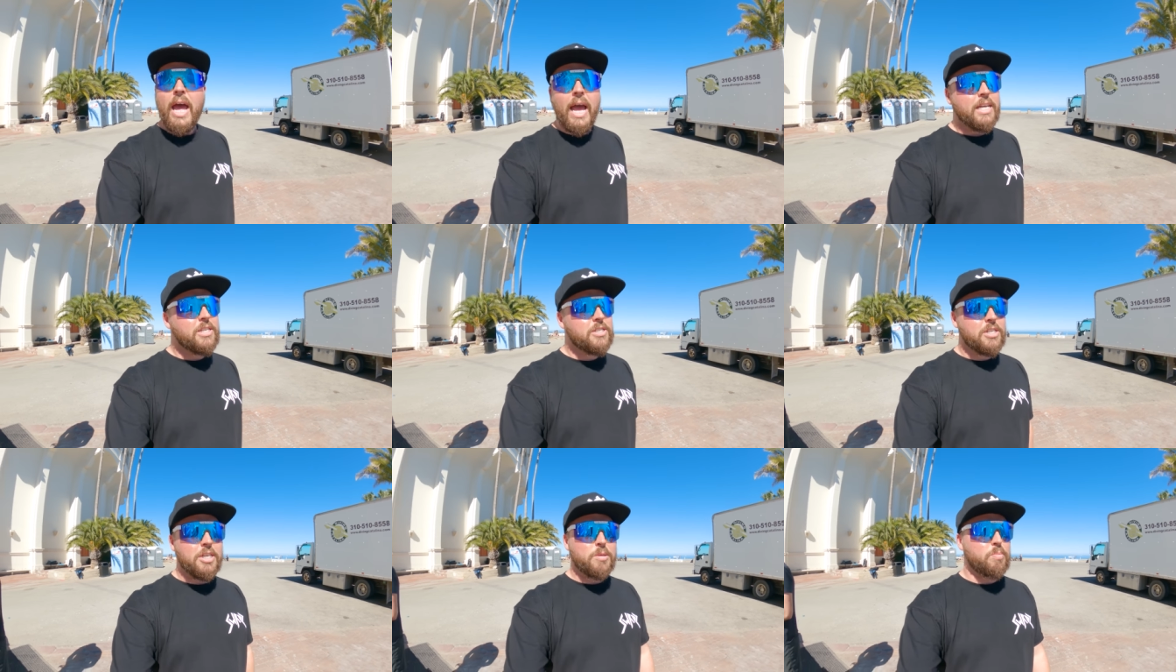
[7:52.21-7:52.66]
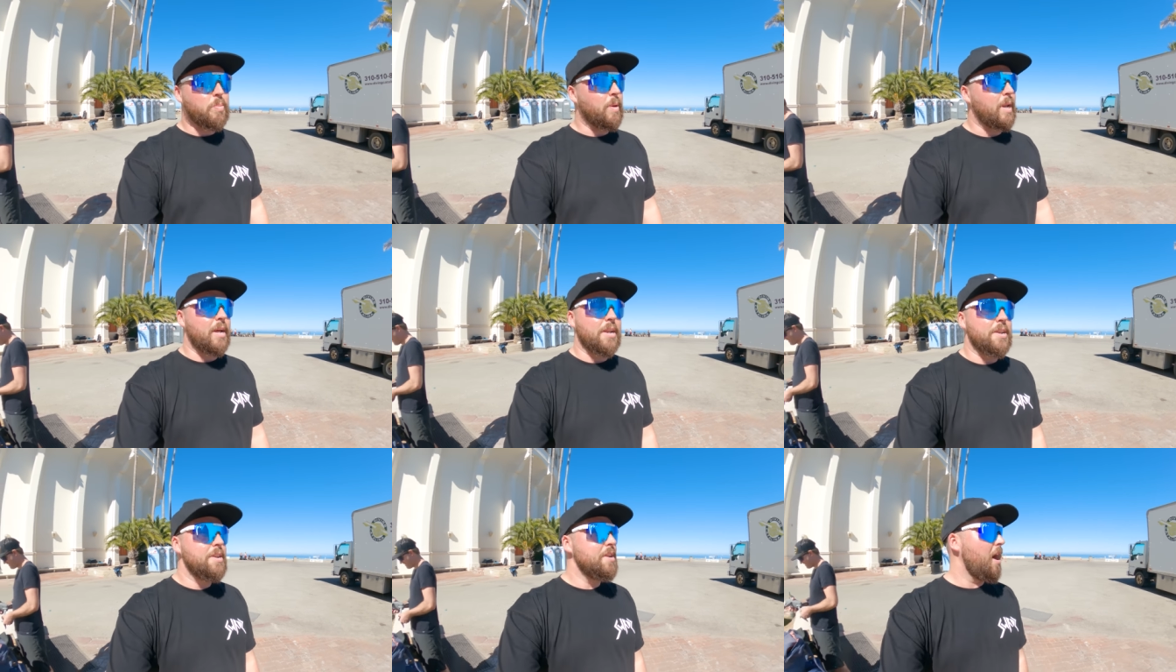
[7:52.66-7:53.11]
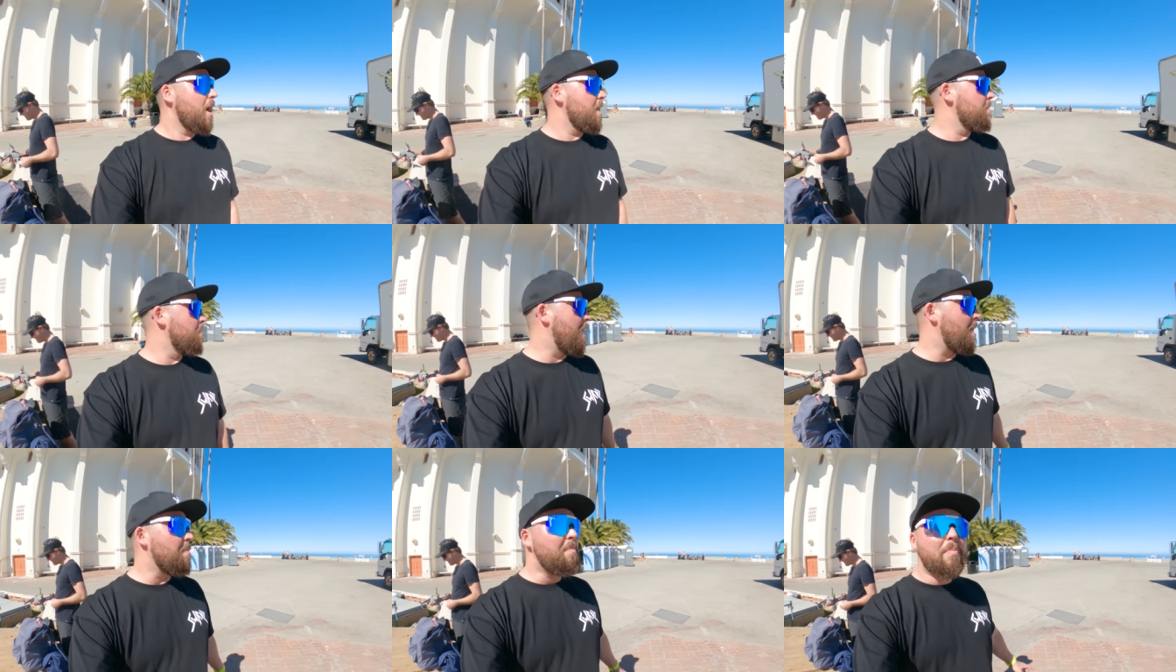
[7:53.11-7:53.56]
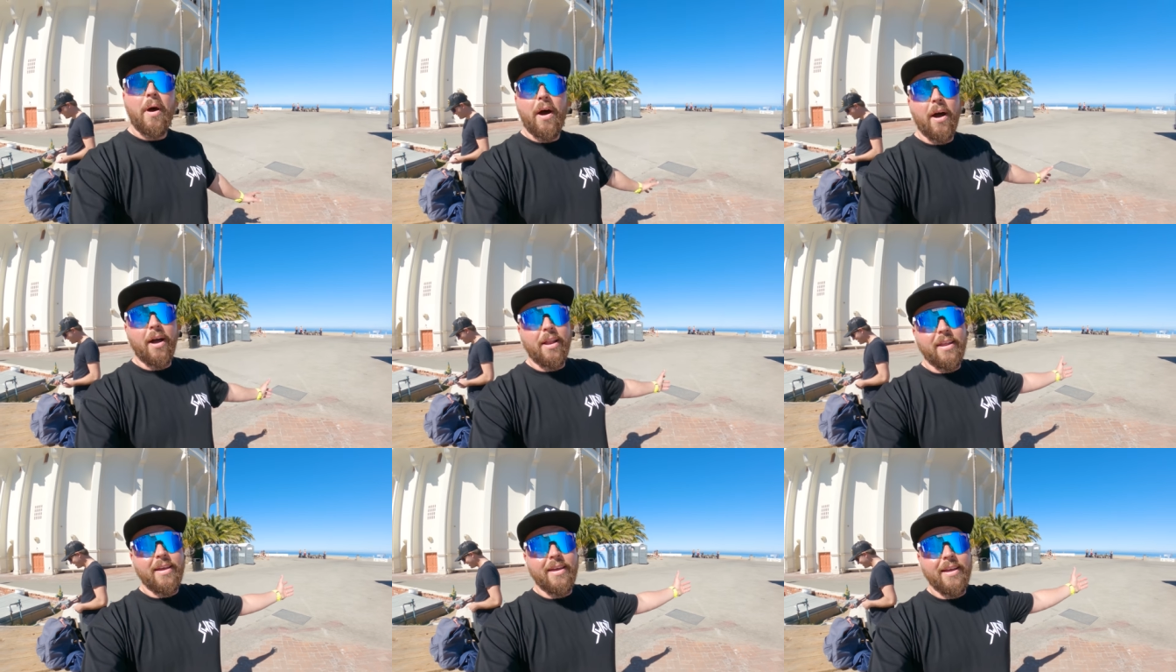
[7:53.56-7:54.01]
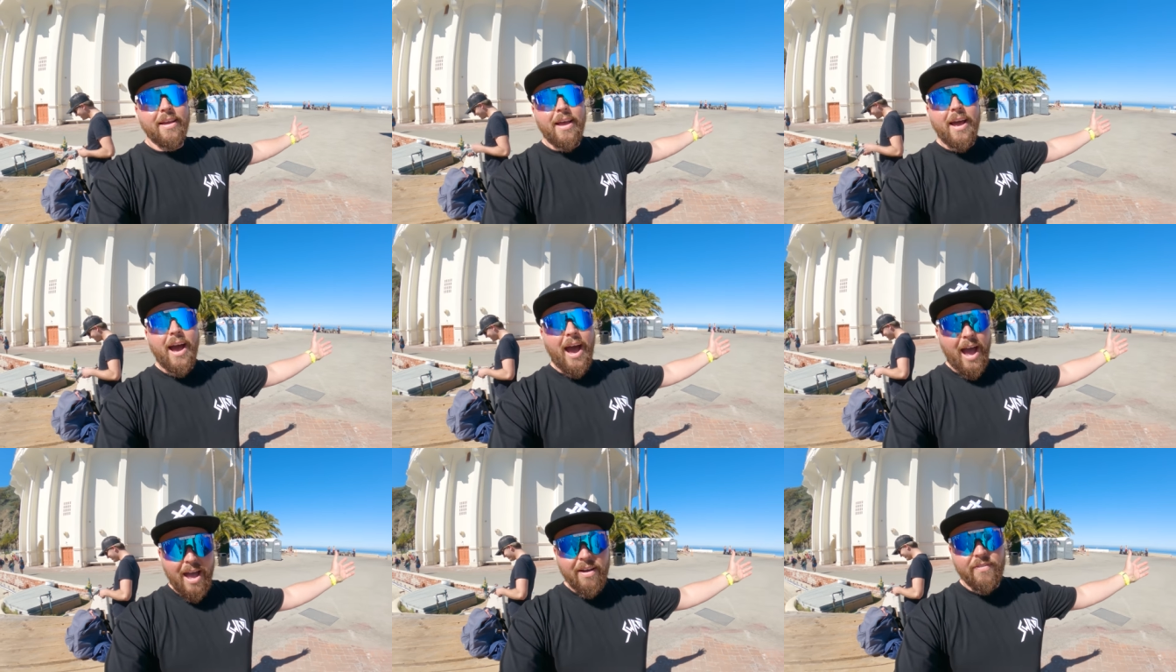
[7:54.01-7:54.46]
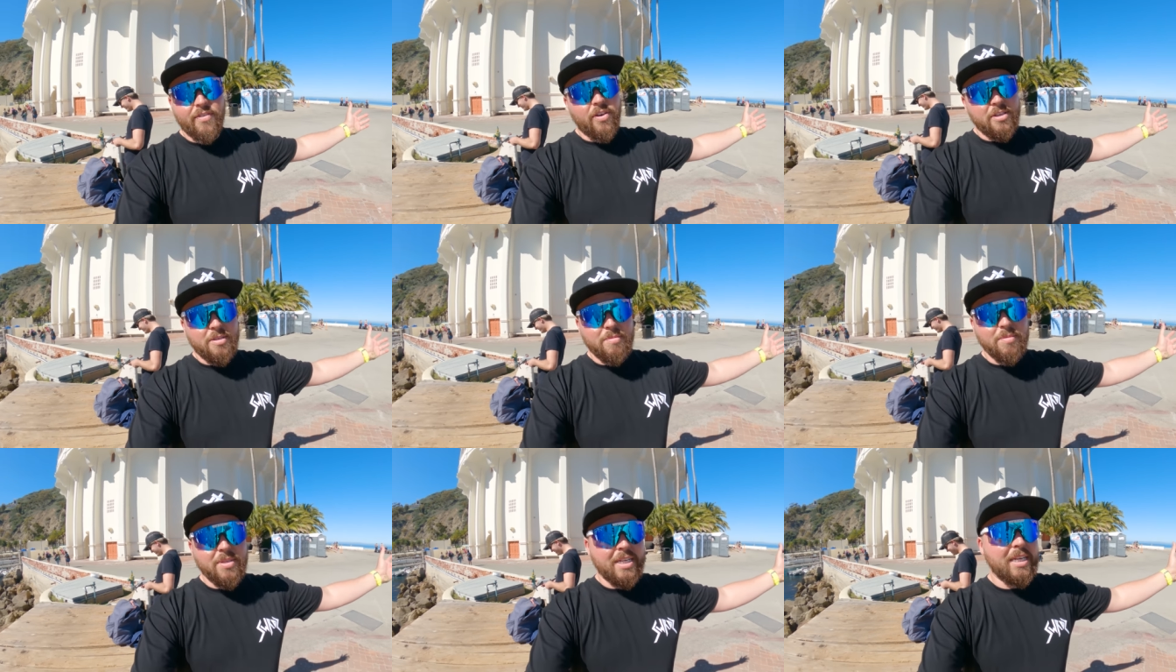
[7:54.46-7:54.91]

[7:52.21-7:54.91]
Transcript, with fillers: It's just been a nightmare, but I have got some